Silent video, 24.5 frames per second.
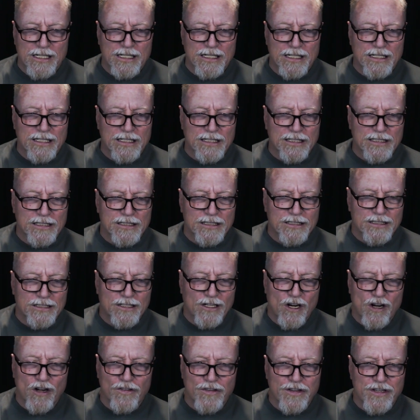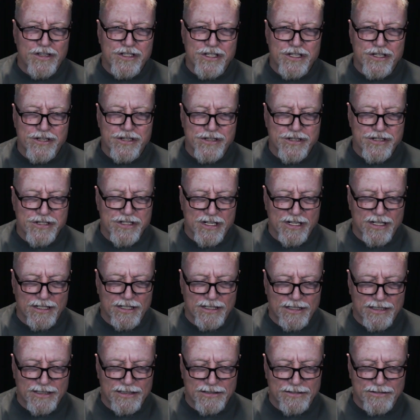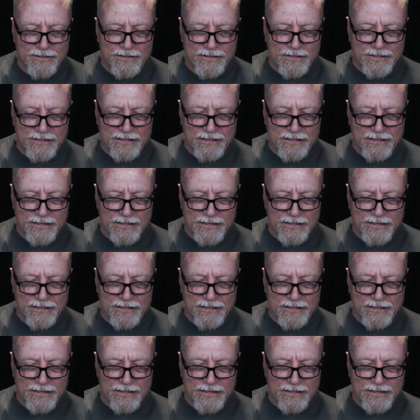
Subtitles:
all these years I've